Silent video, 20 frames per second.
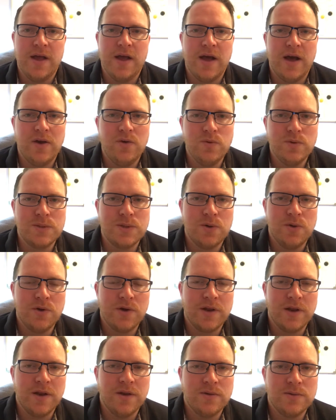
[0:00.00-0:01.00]
and also
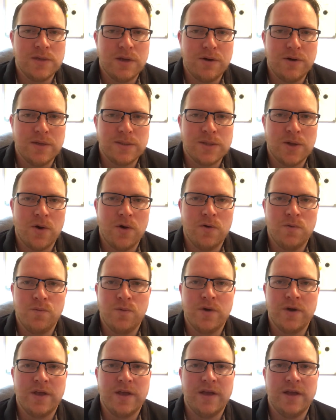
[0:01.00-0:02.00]
looking at those areas that aren't
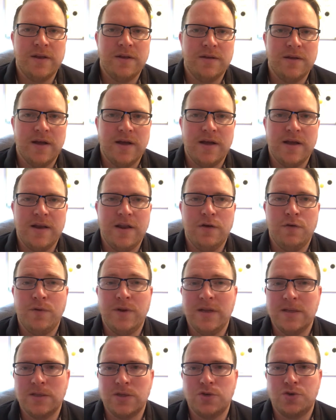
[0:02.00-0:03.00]
working and if we
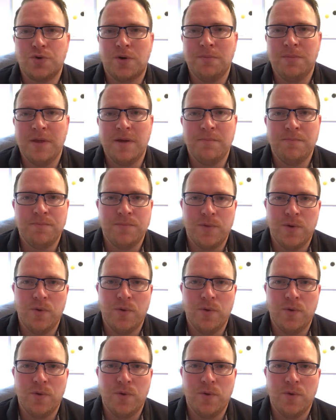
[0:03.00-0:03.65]
need to drop them